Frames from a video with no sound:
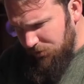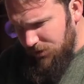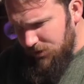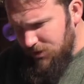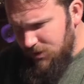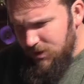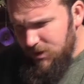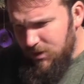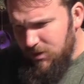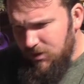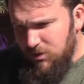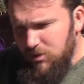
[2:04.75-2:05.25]

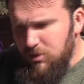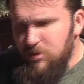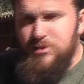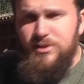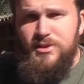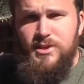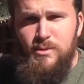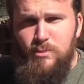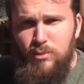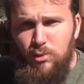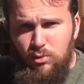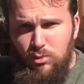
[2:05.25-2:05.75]
did a little
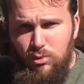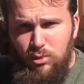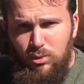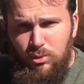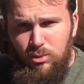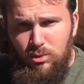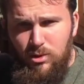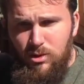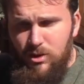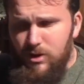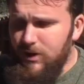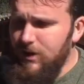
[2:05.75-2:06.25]
double roll
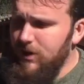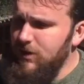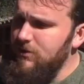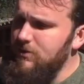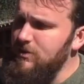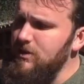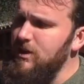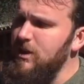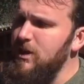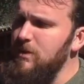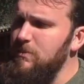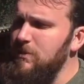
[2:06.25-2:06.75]
on it to
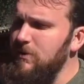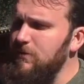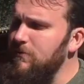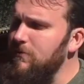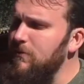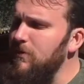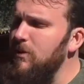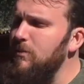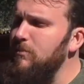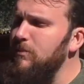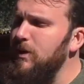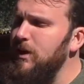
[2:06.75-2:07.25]
keep it
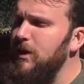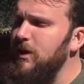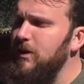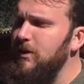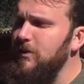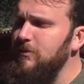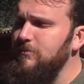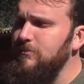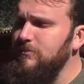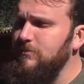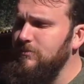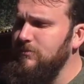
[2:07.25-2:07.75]

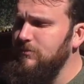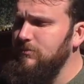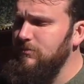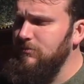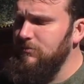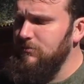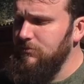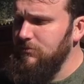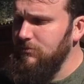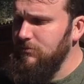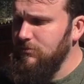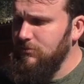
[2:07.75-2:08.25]
from
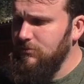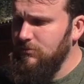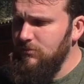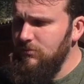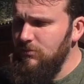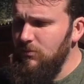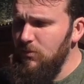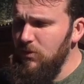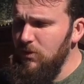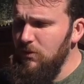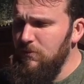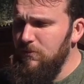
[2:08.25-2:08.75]

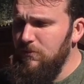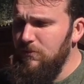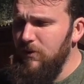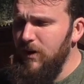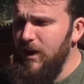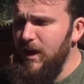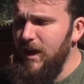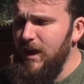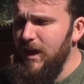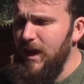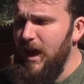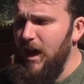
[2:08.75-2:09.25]

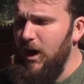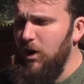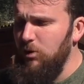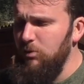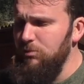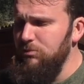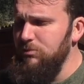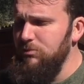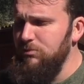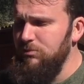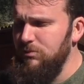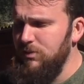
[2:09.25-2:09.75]
fraying out
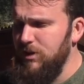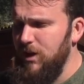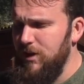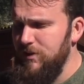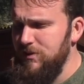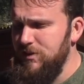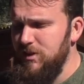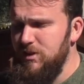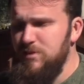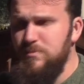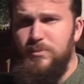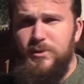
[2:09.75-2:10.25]
and
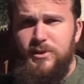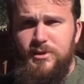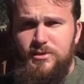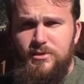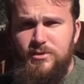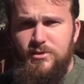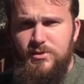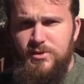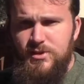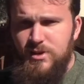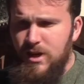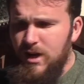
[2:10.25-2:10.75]
causing
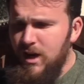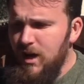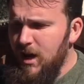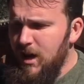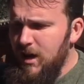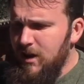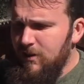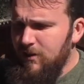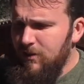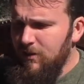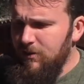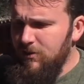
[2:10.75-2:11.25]
splinters.
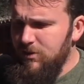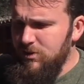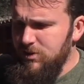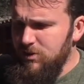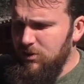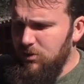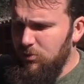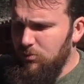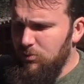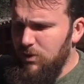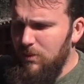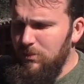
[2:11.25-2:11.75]
Then there's a
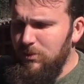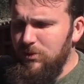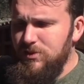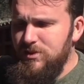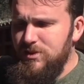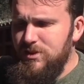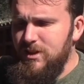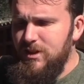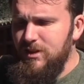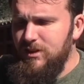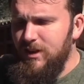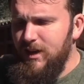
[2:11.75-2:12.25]
little rubber
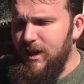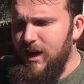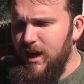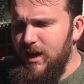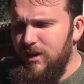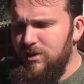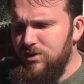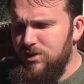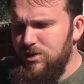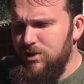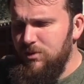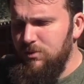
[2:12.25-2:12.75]
sealing
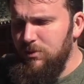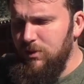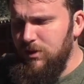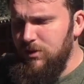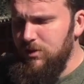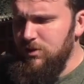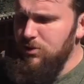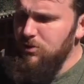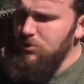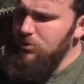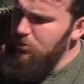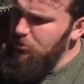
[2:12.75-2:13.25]
edge to it
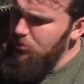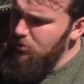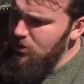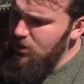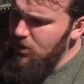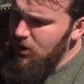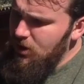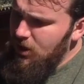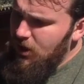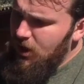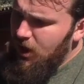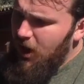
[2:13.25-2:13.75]
too.
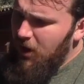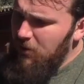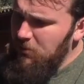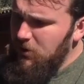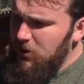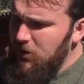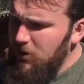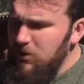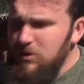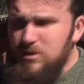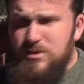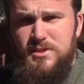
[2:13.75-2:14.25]
I'm
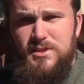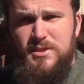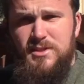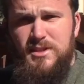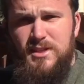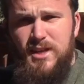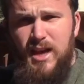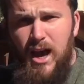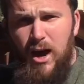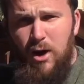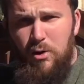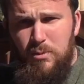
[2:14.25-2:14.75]
curious to see
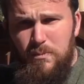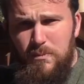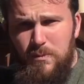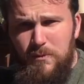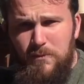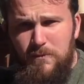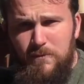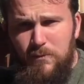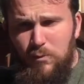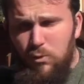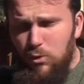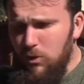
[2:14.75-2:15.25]
how it
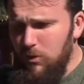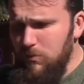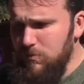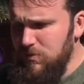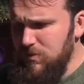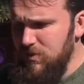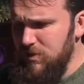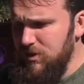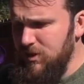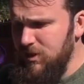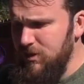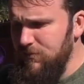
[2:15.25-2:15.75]
performs
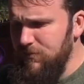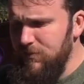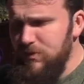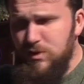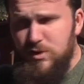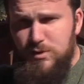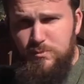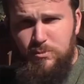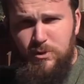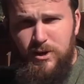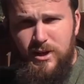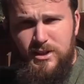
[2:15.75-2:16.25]
instead of the
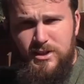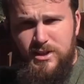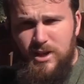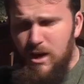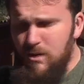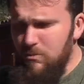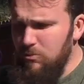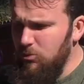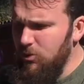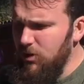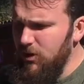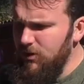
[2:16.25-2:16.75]
spring
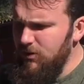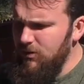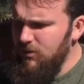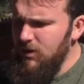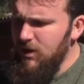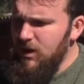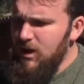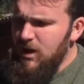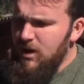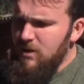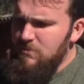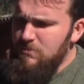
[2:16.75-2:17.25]
type one.
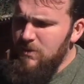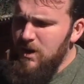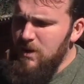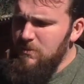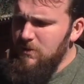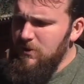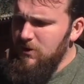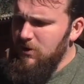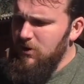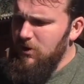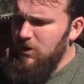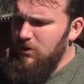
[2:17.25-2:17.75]
Maybe
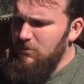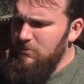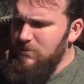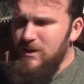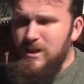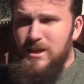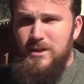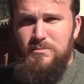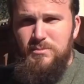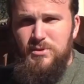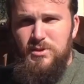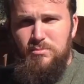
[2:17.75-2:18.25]
it'll help
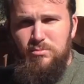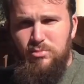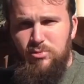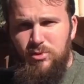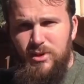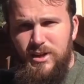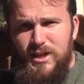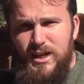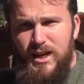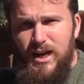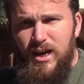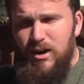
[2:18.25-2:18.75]
keep
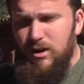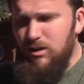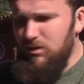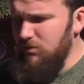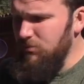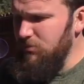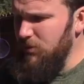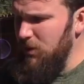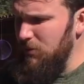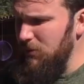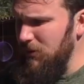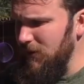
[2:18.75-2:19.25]
debris out,
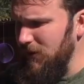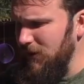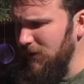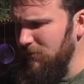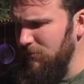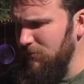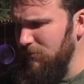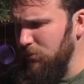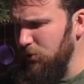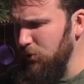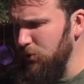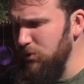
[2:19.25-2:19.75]
maybe
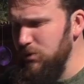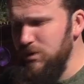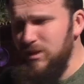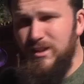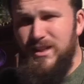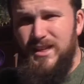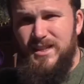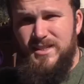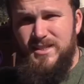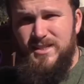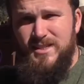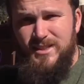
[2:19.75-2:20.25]
produce a
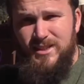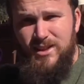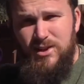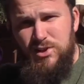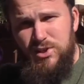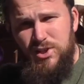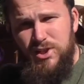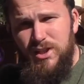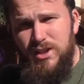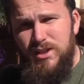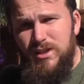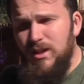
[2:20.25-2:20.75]
less
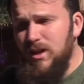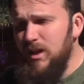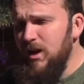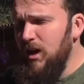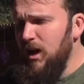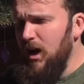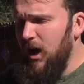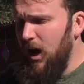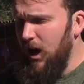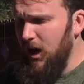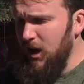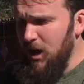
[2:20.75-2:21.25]
sludgy
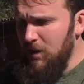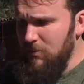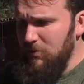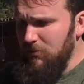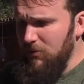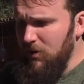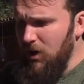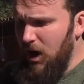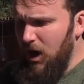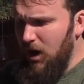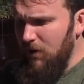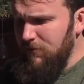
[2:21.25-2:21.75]
cup of
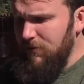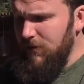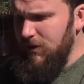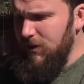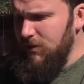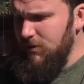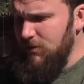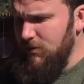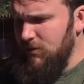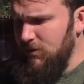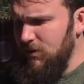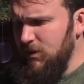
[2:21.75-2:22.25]

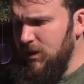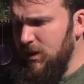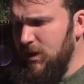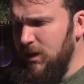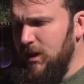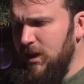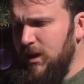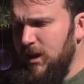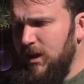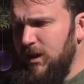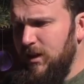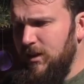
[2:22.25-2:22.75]
coffee.
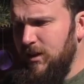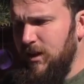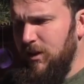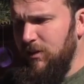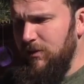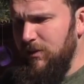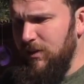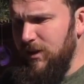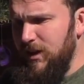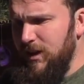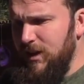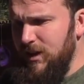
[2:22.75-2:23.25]
Now
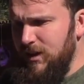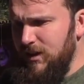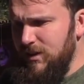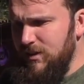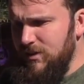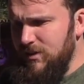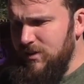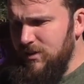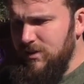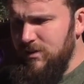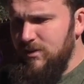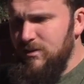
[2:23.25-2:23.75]
there
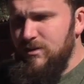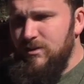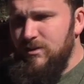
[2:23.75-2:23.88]
is,